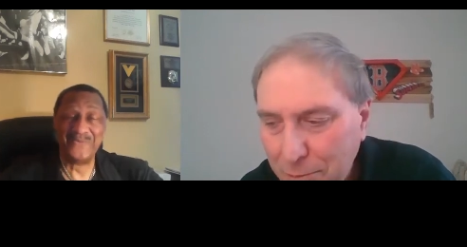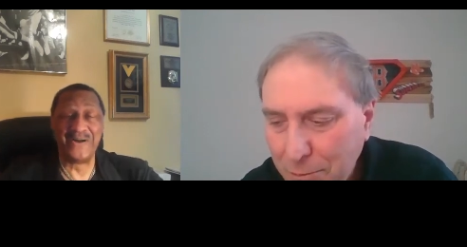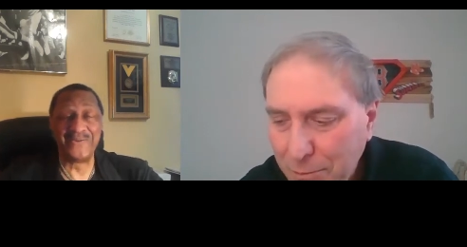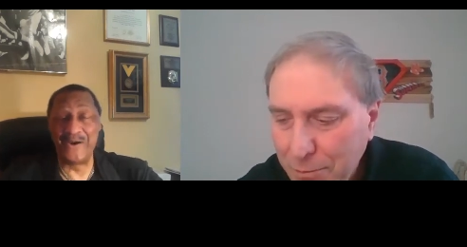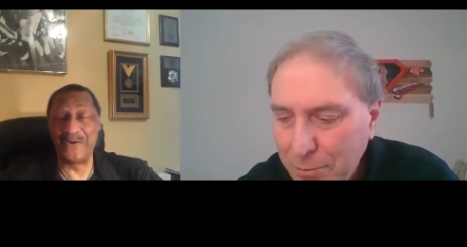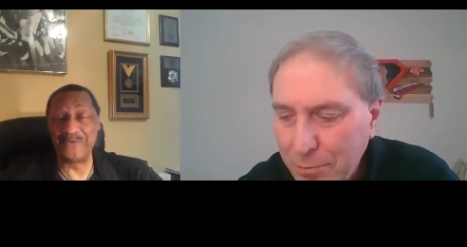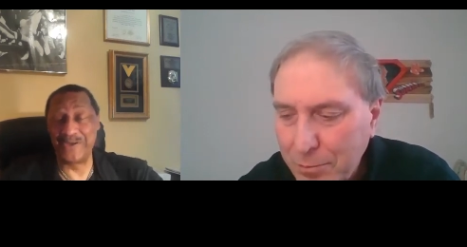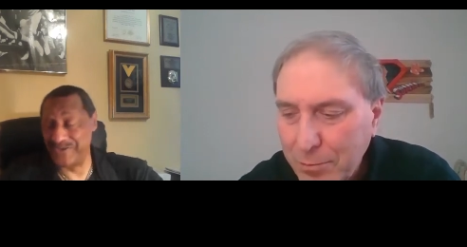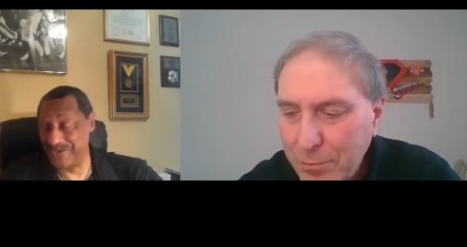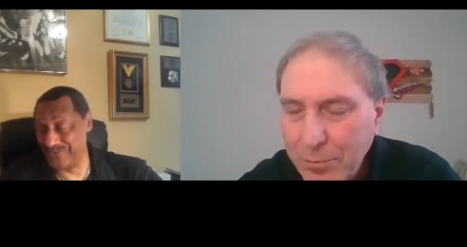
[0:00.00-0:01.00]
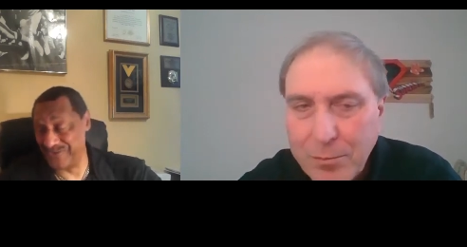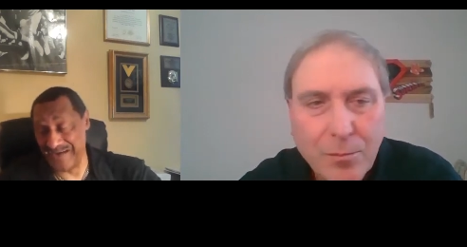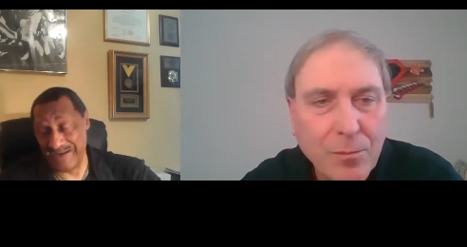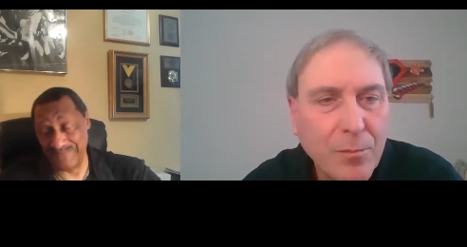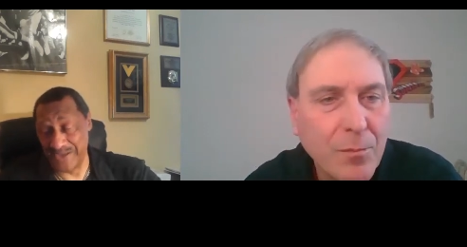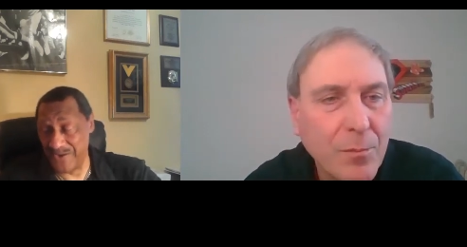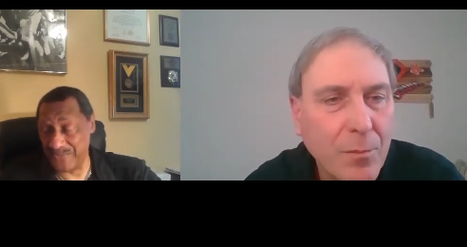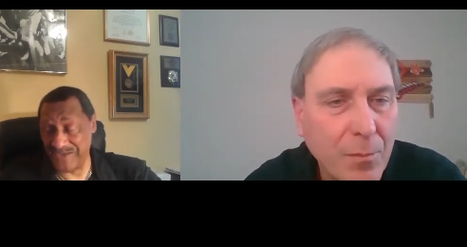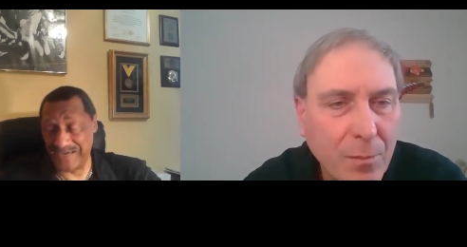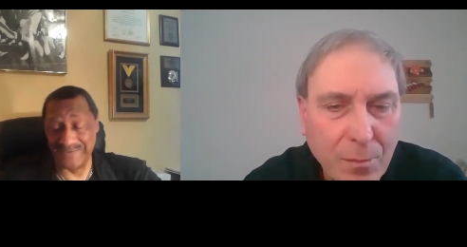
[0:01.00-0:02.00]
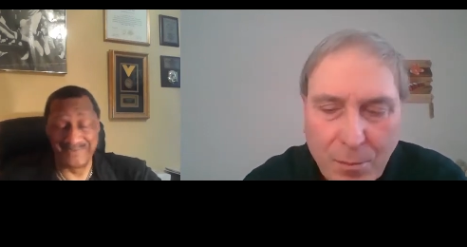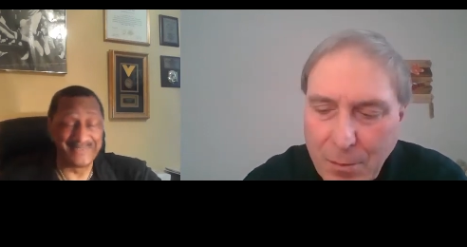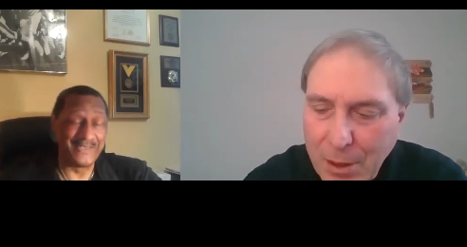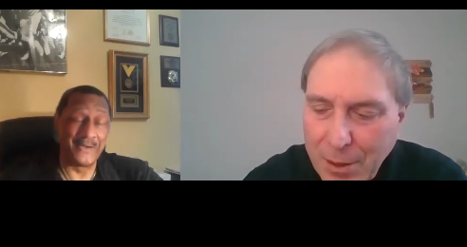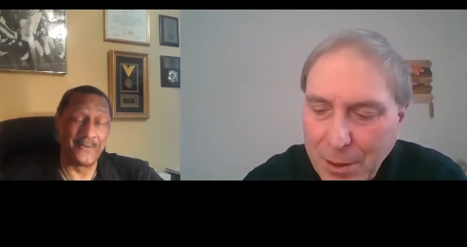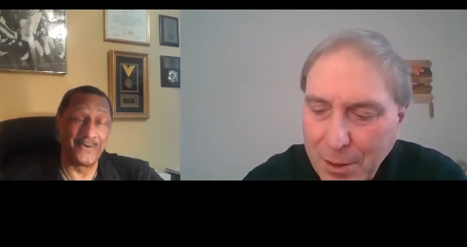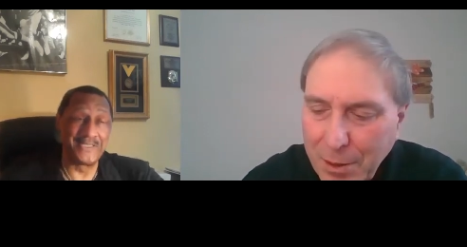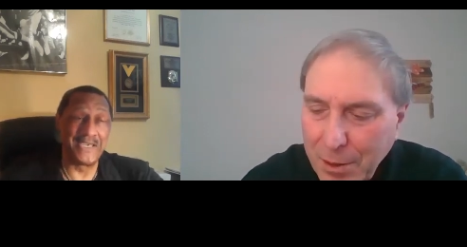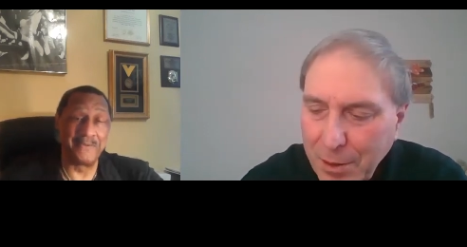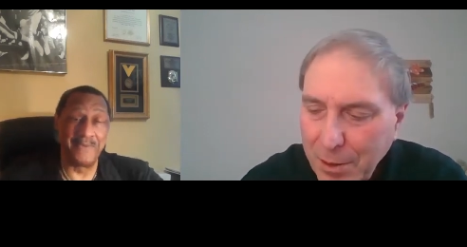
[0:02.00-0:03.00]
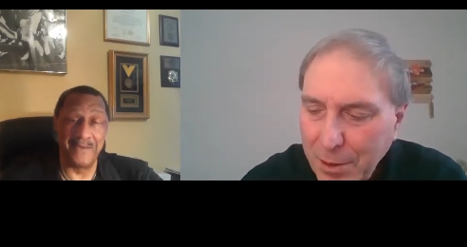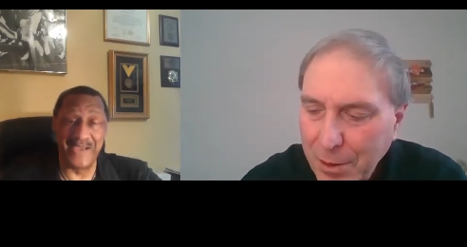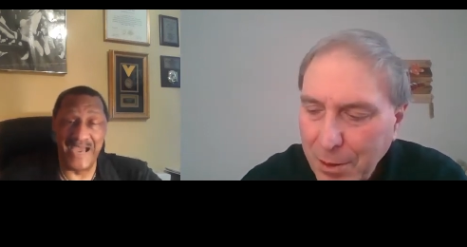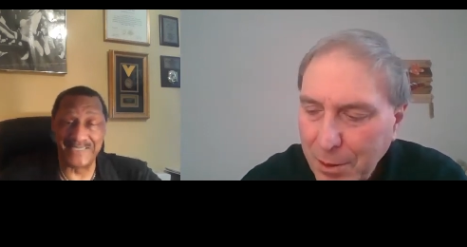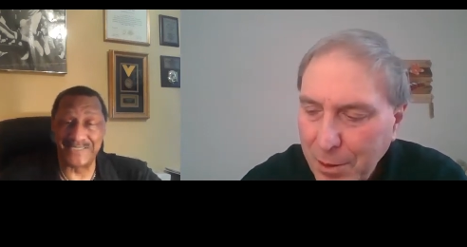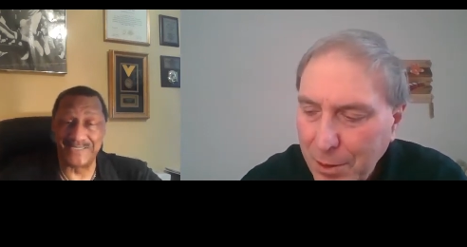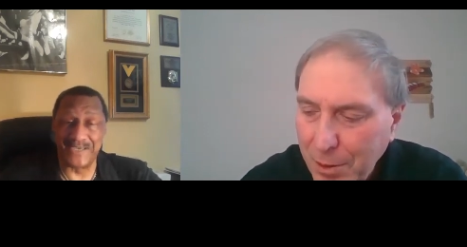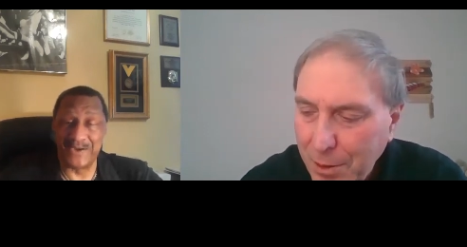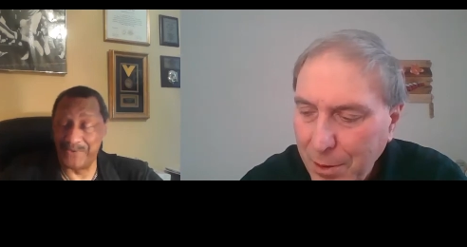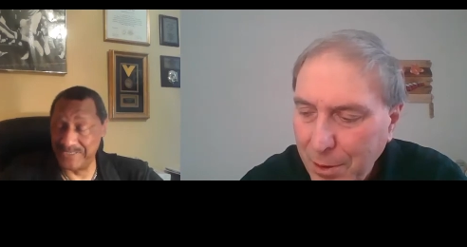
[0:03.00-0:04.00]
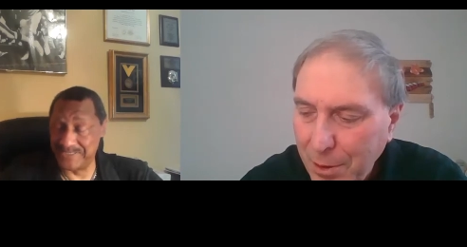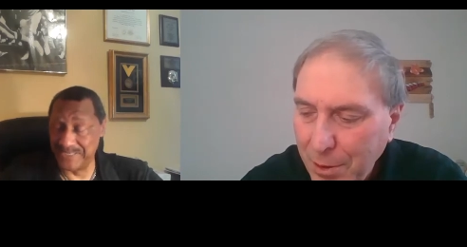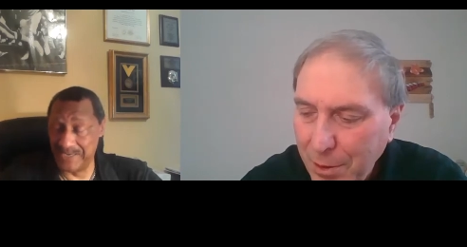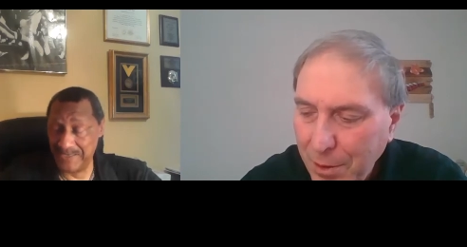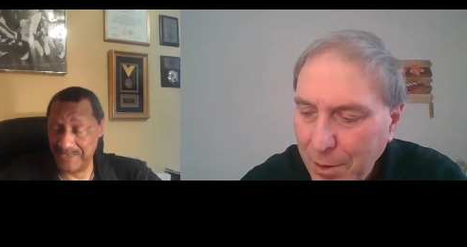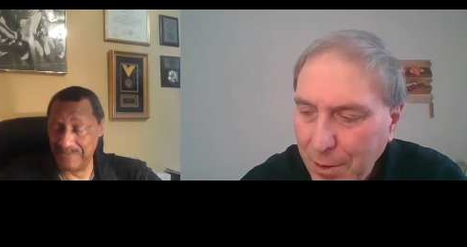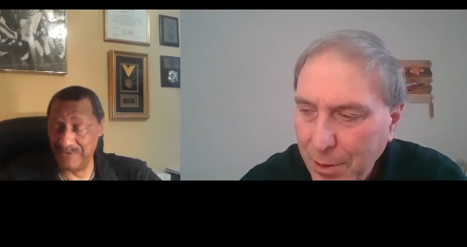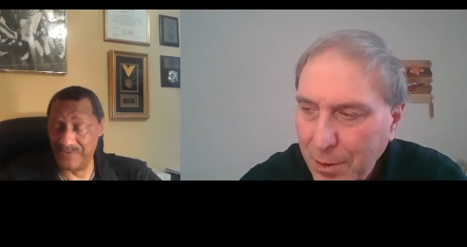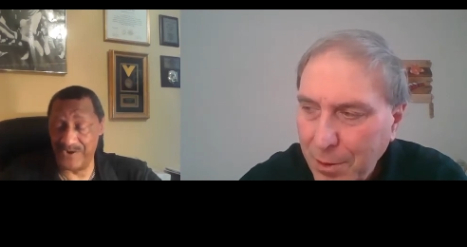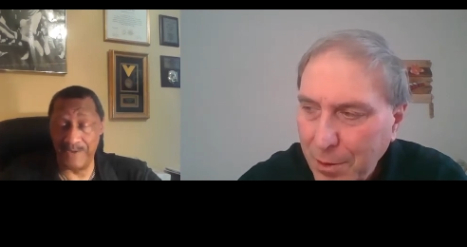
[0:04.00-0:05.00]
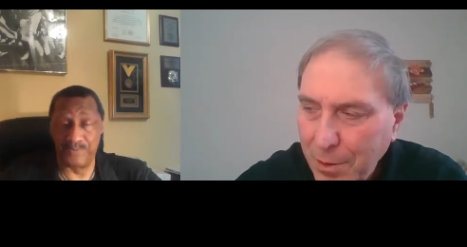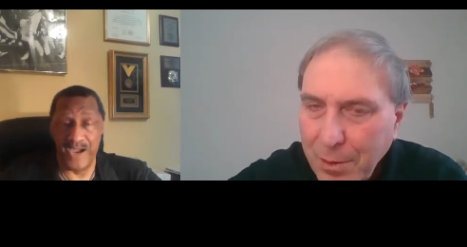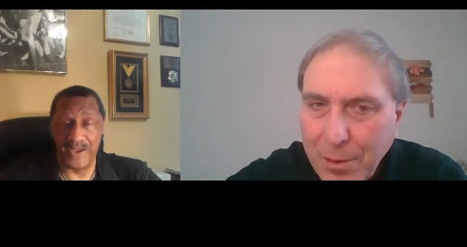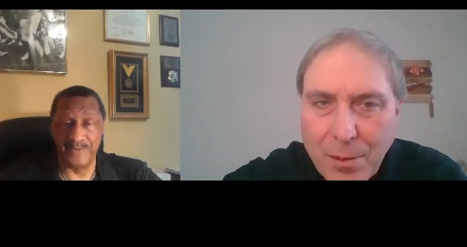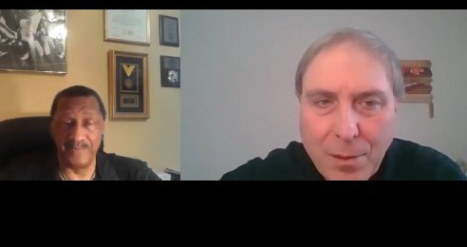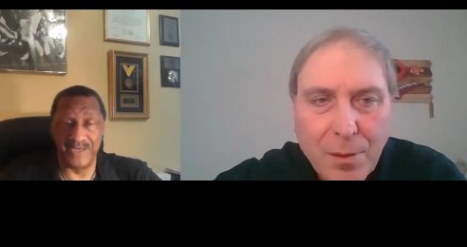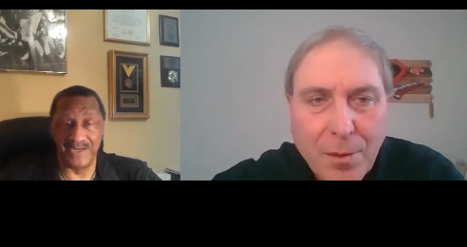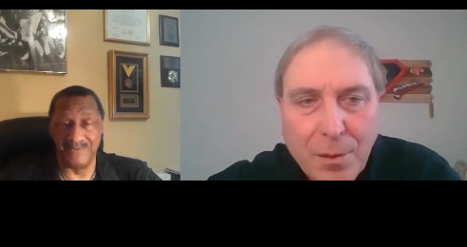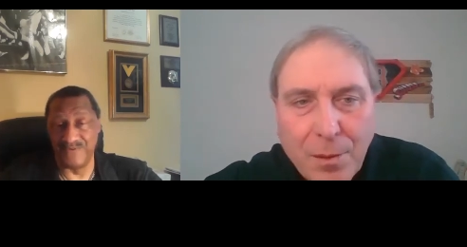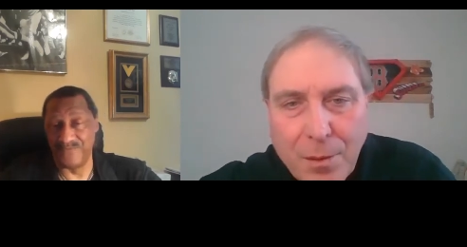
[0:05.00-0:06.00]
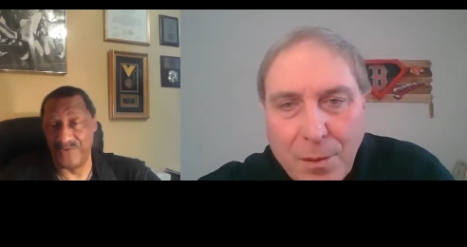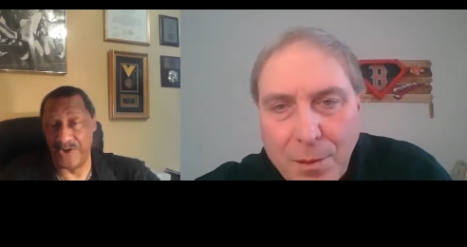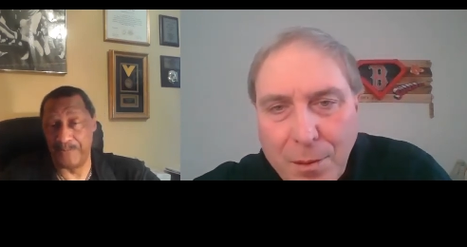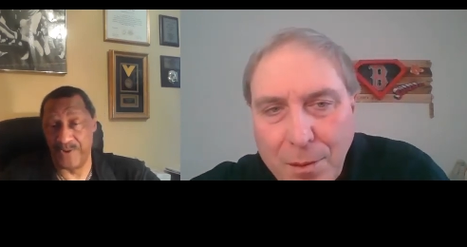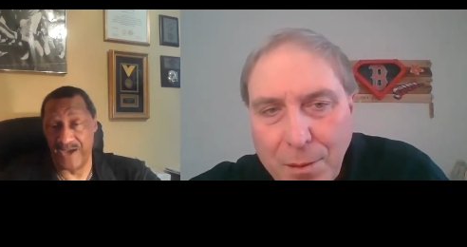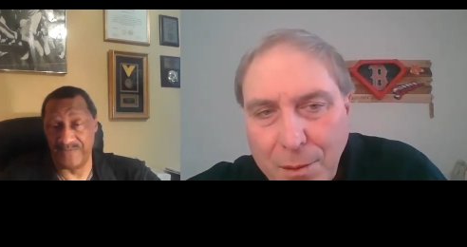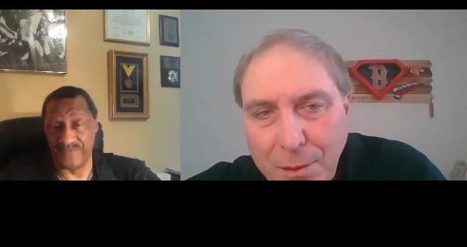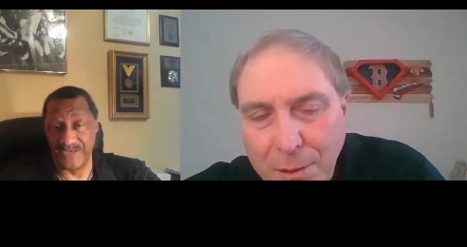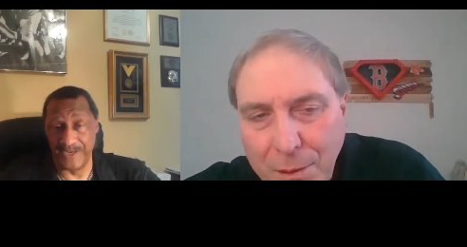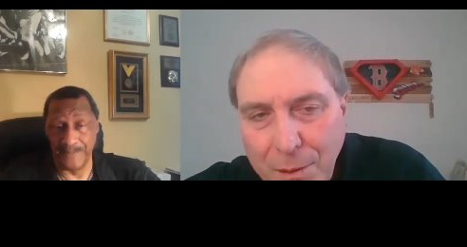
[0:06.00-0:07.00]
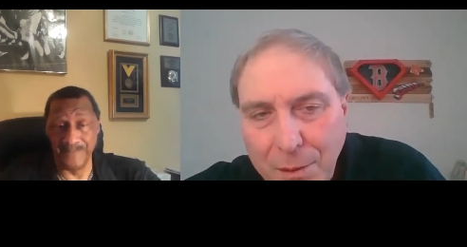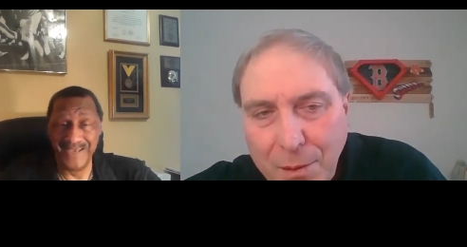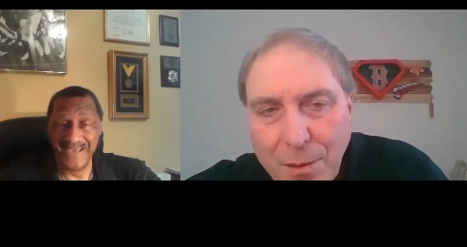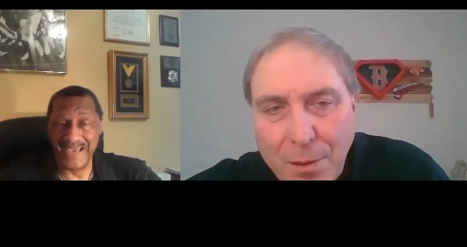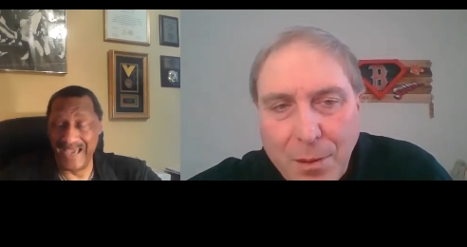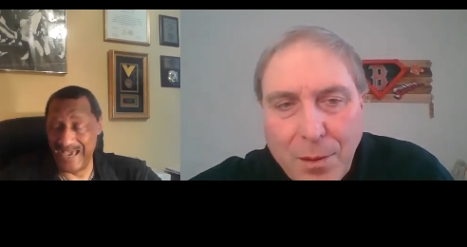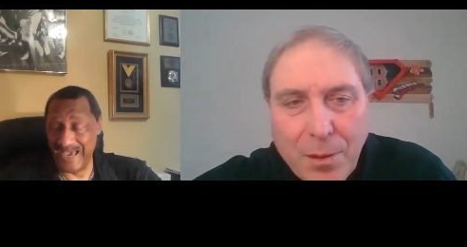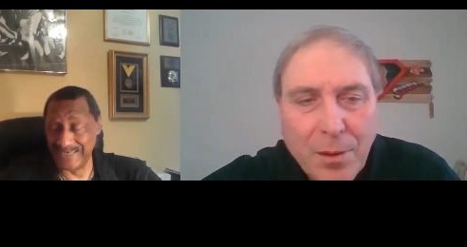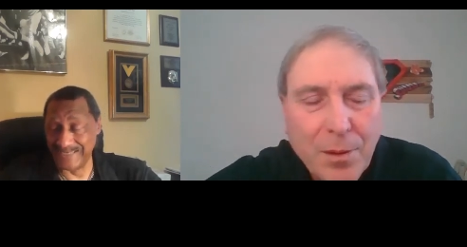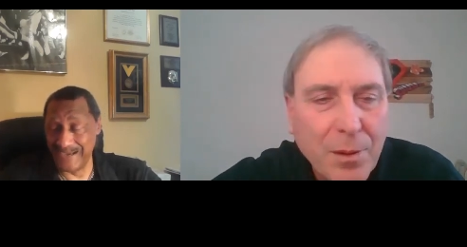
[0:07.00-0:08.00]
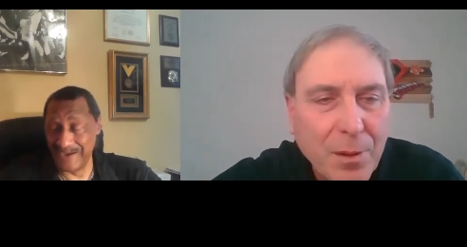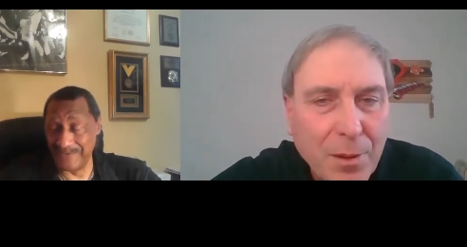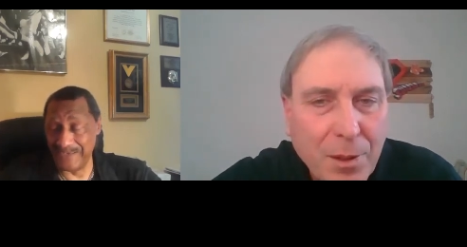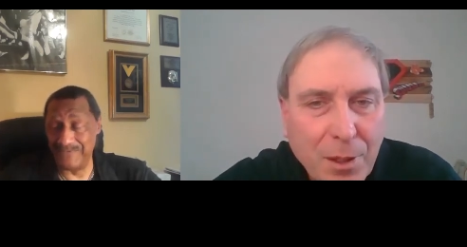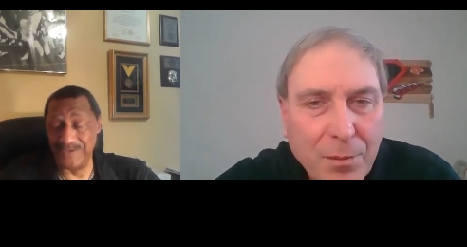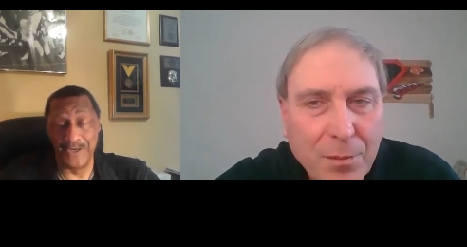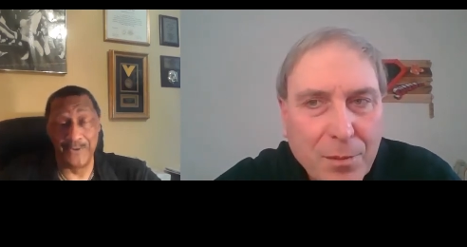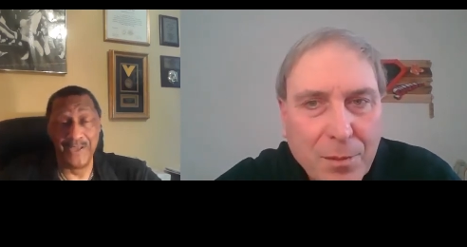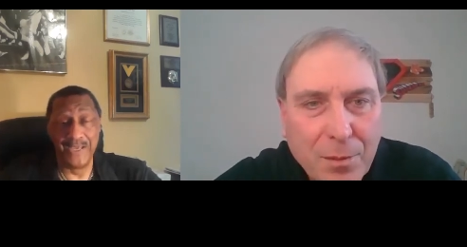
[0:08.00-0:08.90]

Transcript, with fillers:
Speaker 1: Well, no, no, no, uh, no. Uh, you know, one thing about Max, he's always uh, been very proud of me, and I've been very proud of him. And uh, even though,